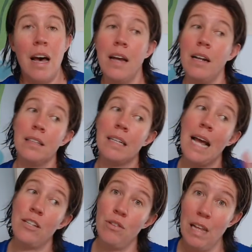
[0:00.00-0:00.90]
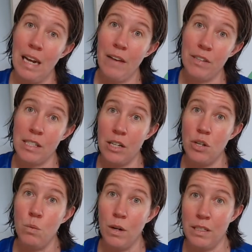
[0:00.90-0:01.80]
And I'll get to the levels that
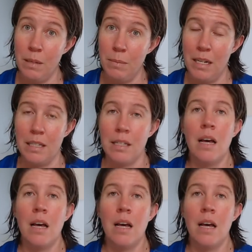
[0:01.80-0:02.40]
you want in a minute.